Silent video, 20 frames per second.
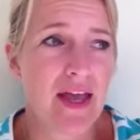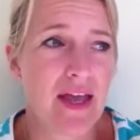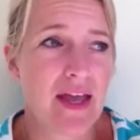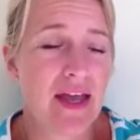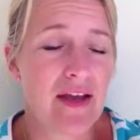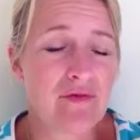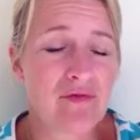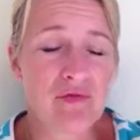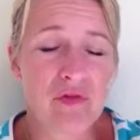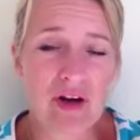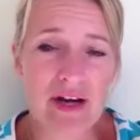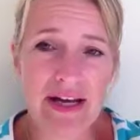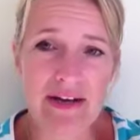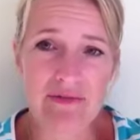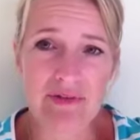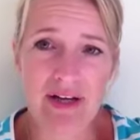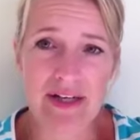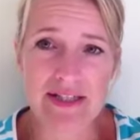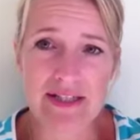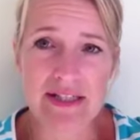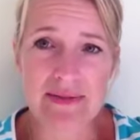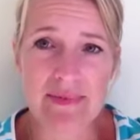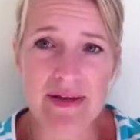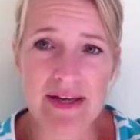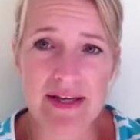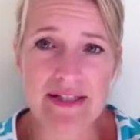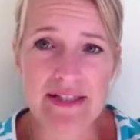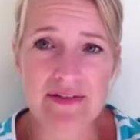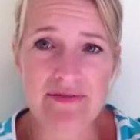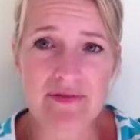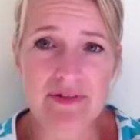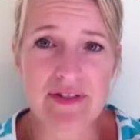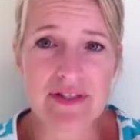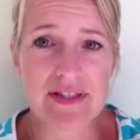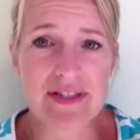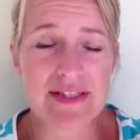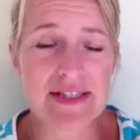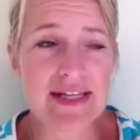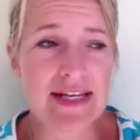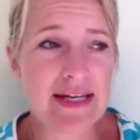it really, really does make a difference.
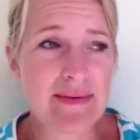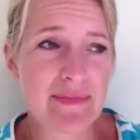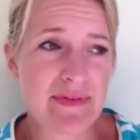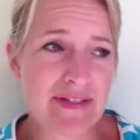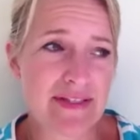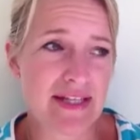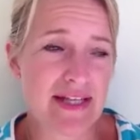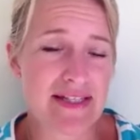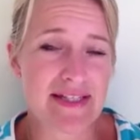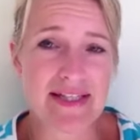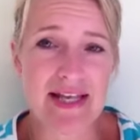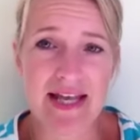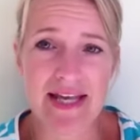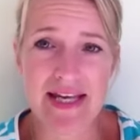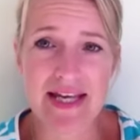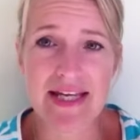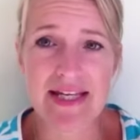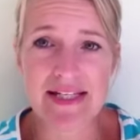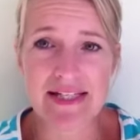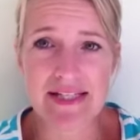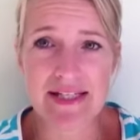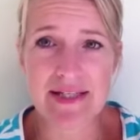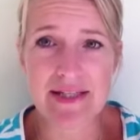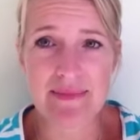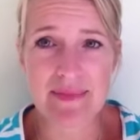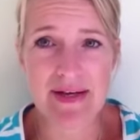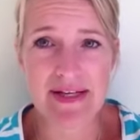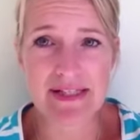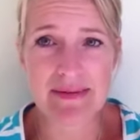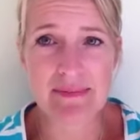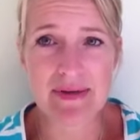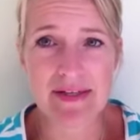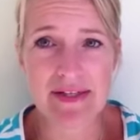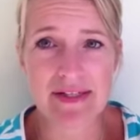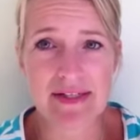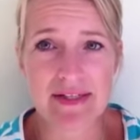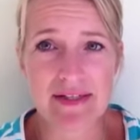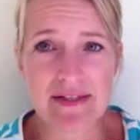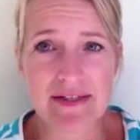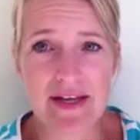Sleep, as they say, is the best
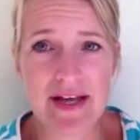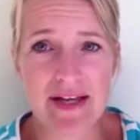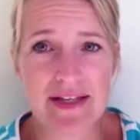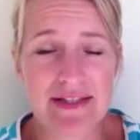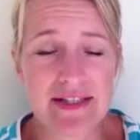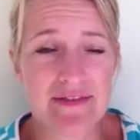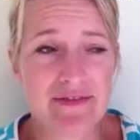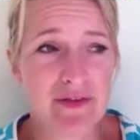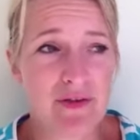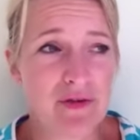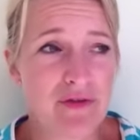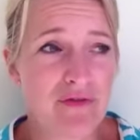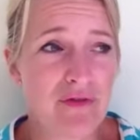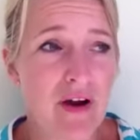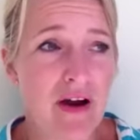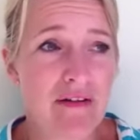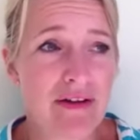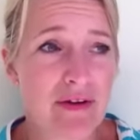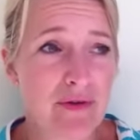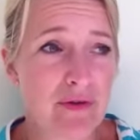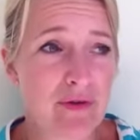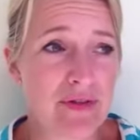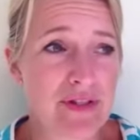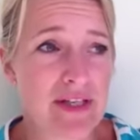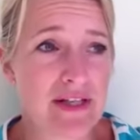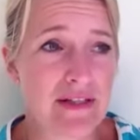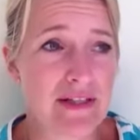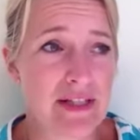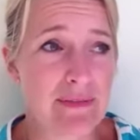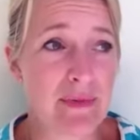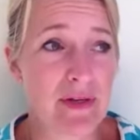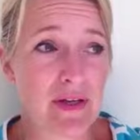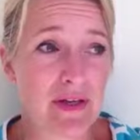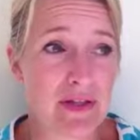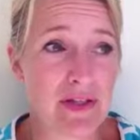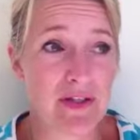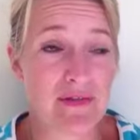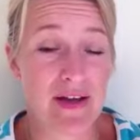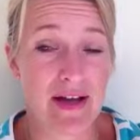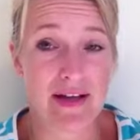medicine. And if you're firing on all cylinders
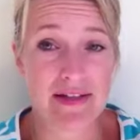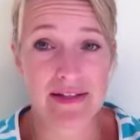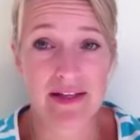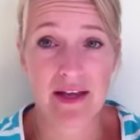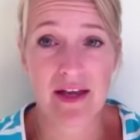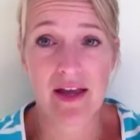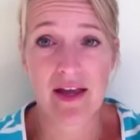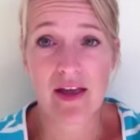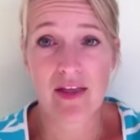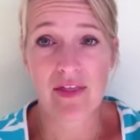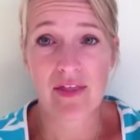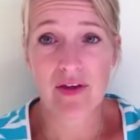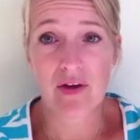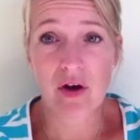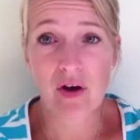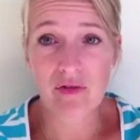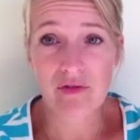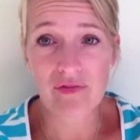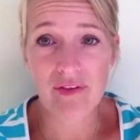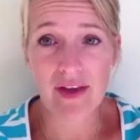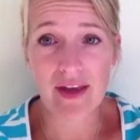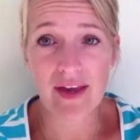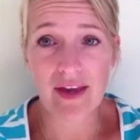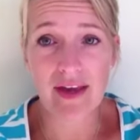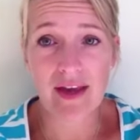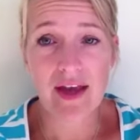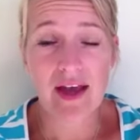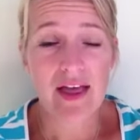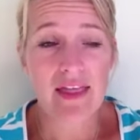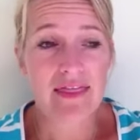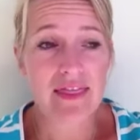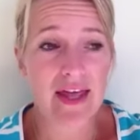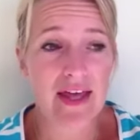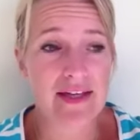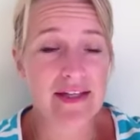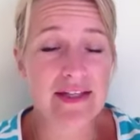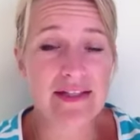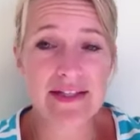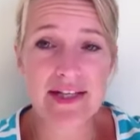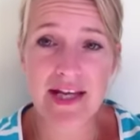because you've had the coffee,
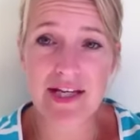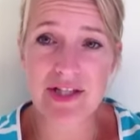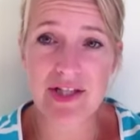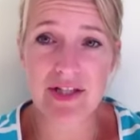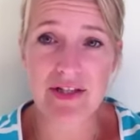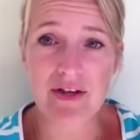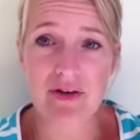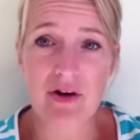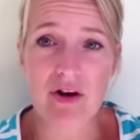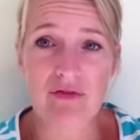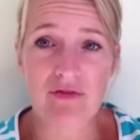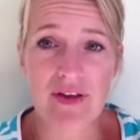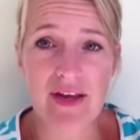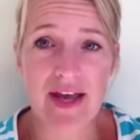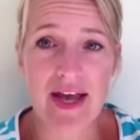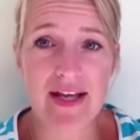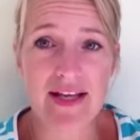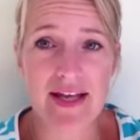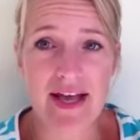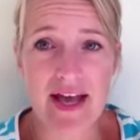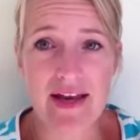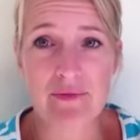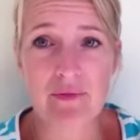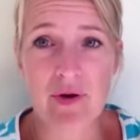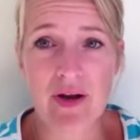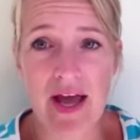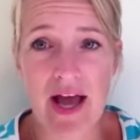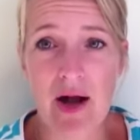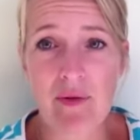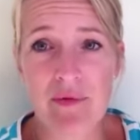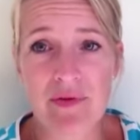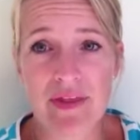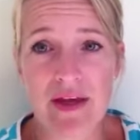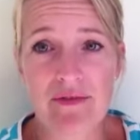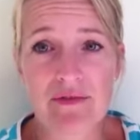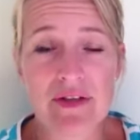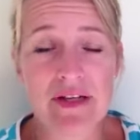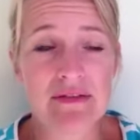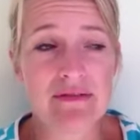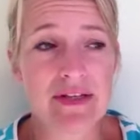then ditching the coffee again will help with
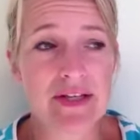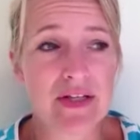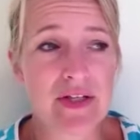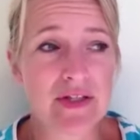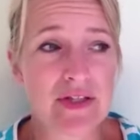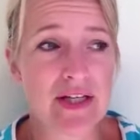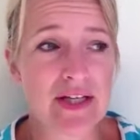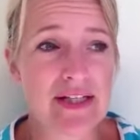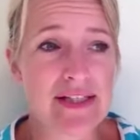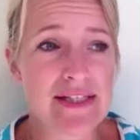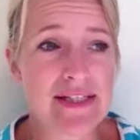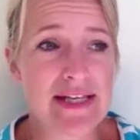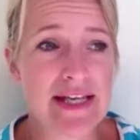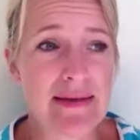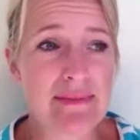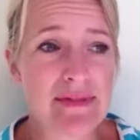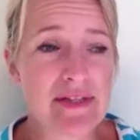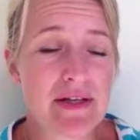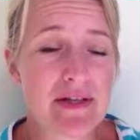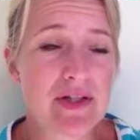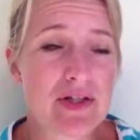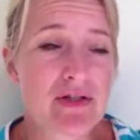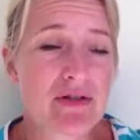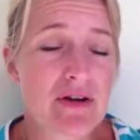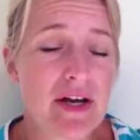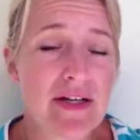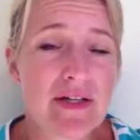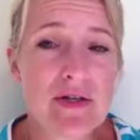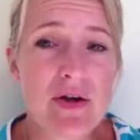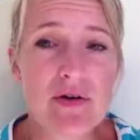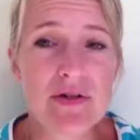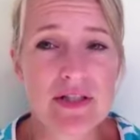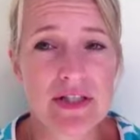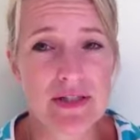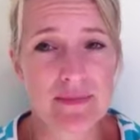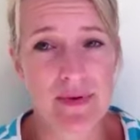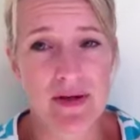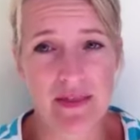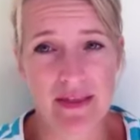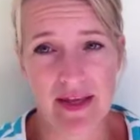that really, really good night's sleep. So try not
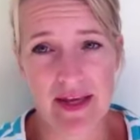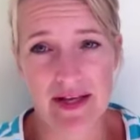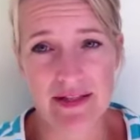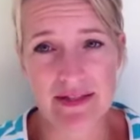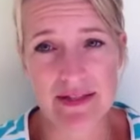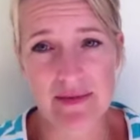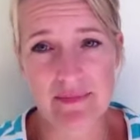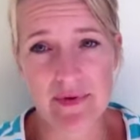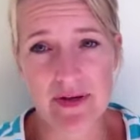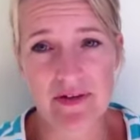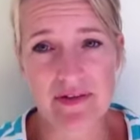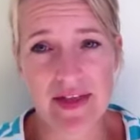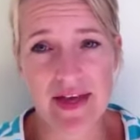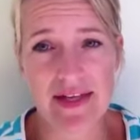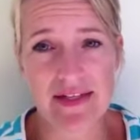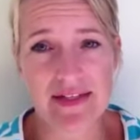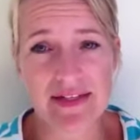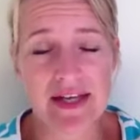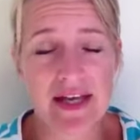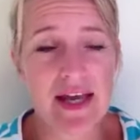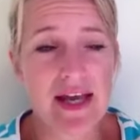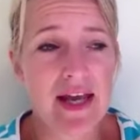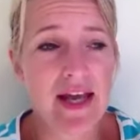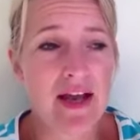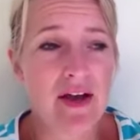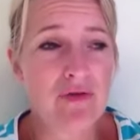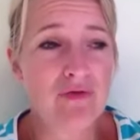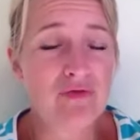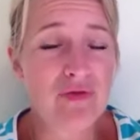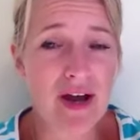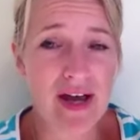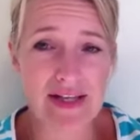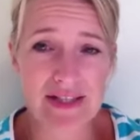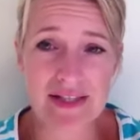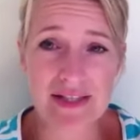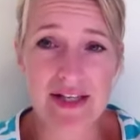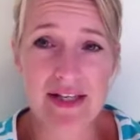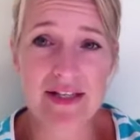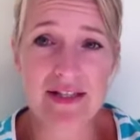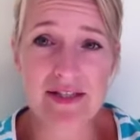to burn the candle at both ends.
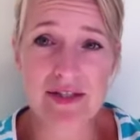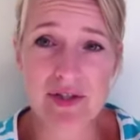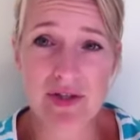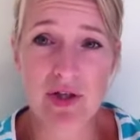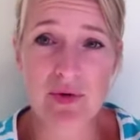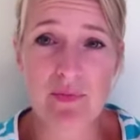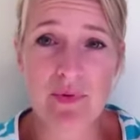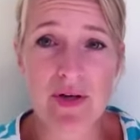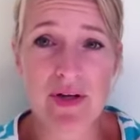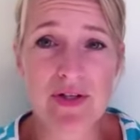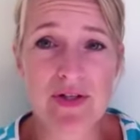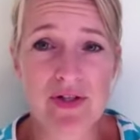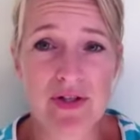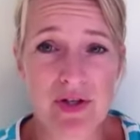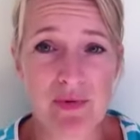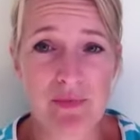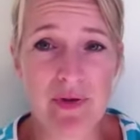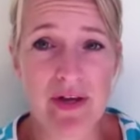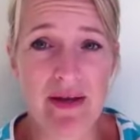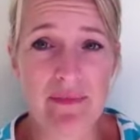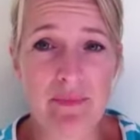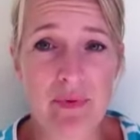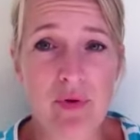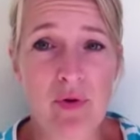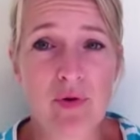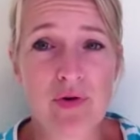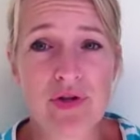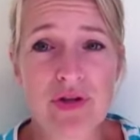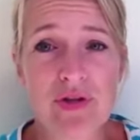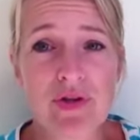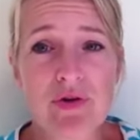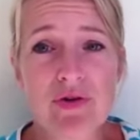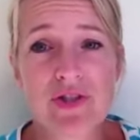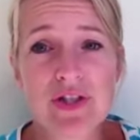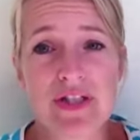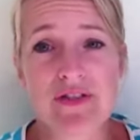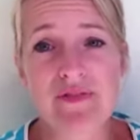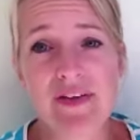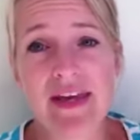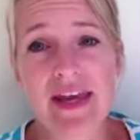Rest is super, super important, not
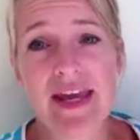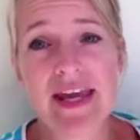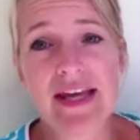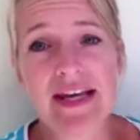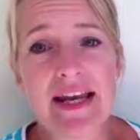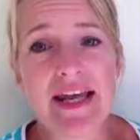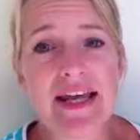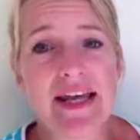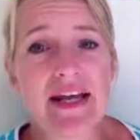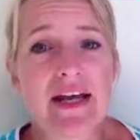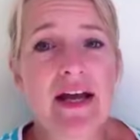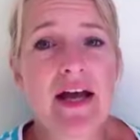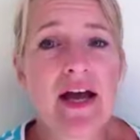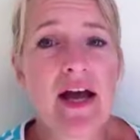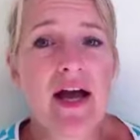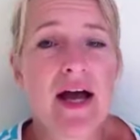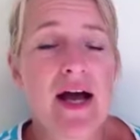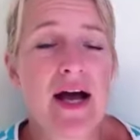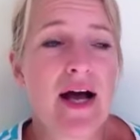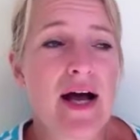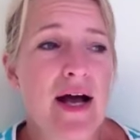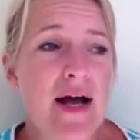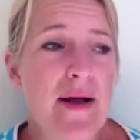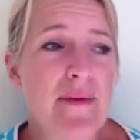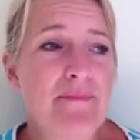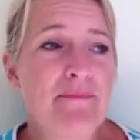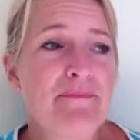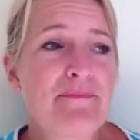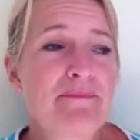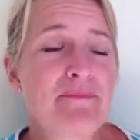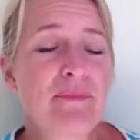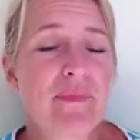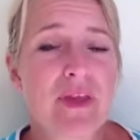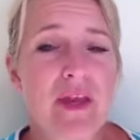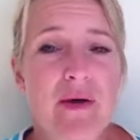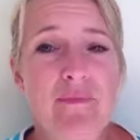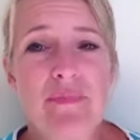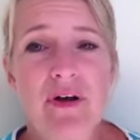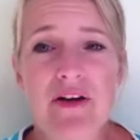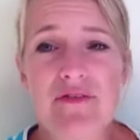just for healing,
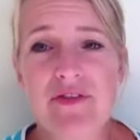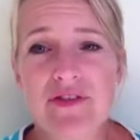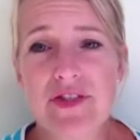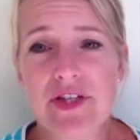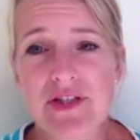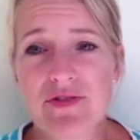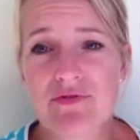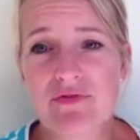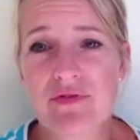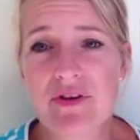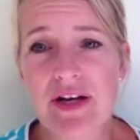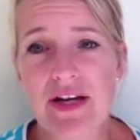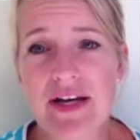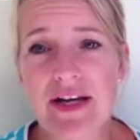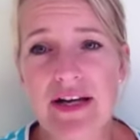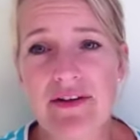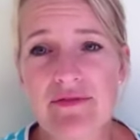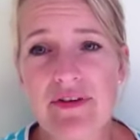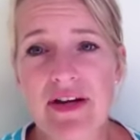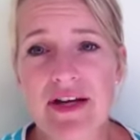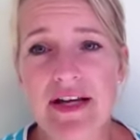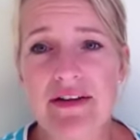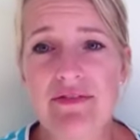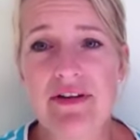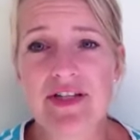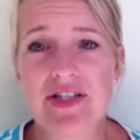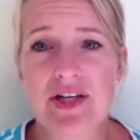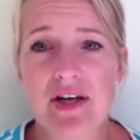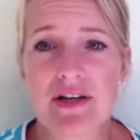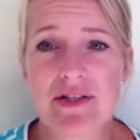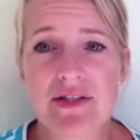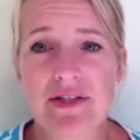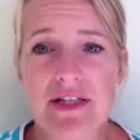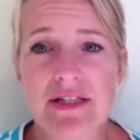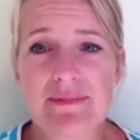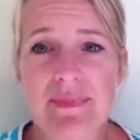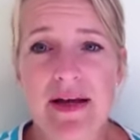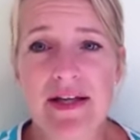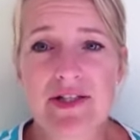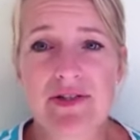but for just really, really recharging those
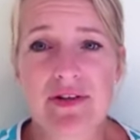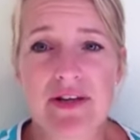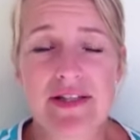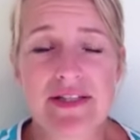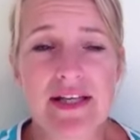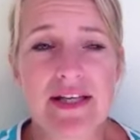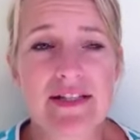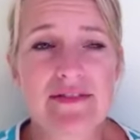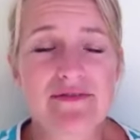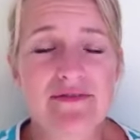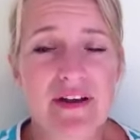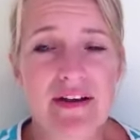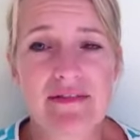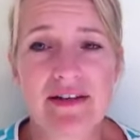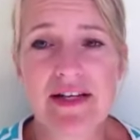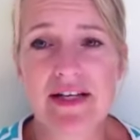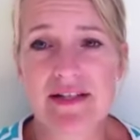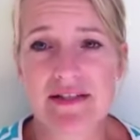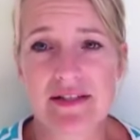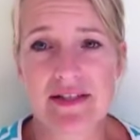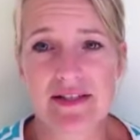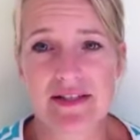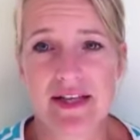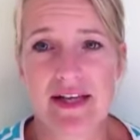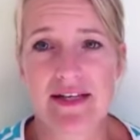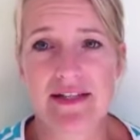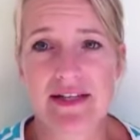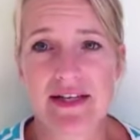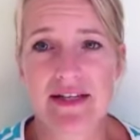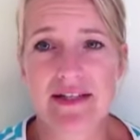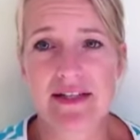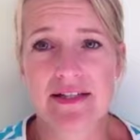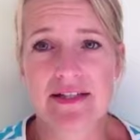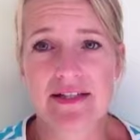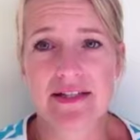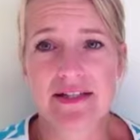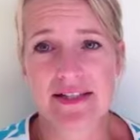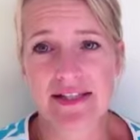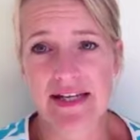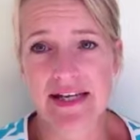batteries. It's very understated
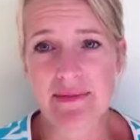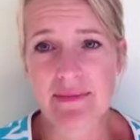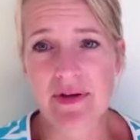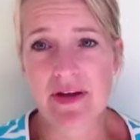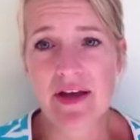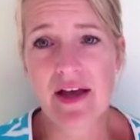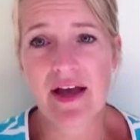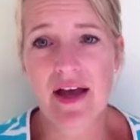sleep.